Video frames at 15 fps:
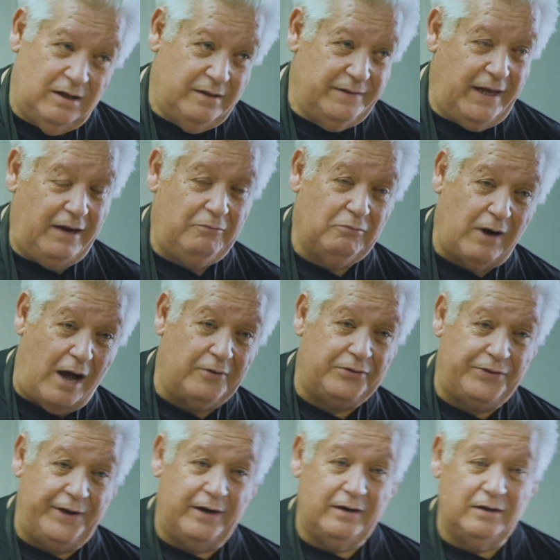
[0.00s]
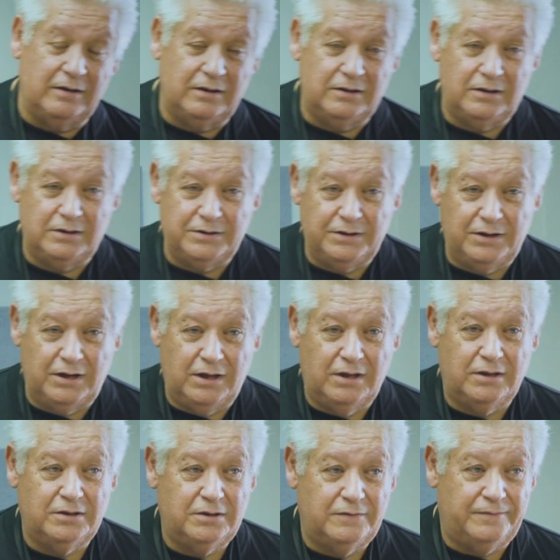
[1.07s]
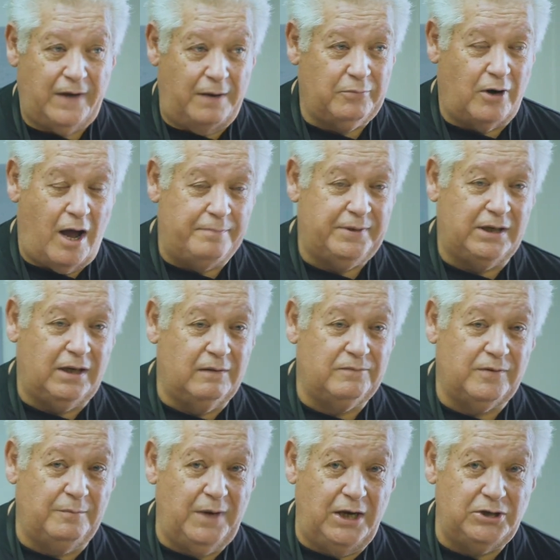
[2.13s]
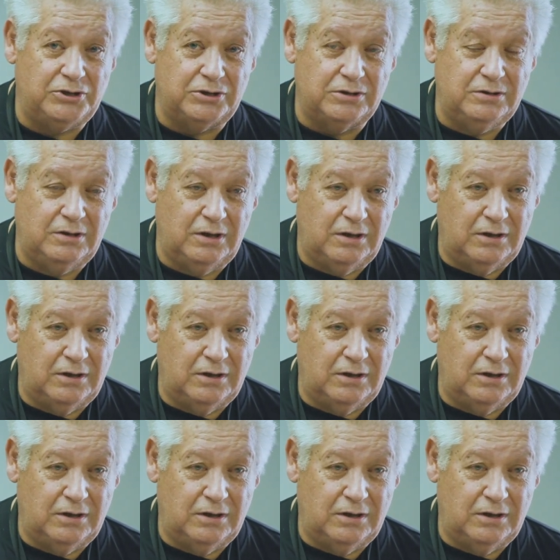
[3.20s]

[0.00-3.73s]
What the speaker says: they route their fiber optic information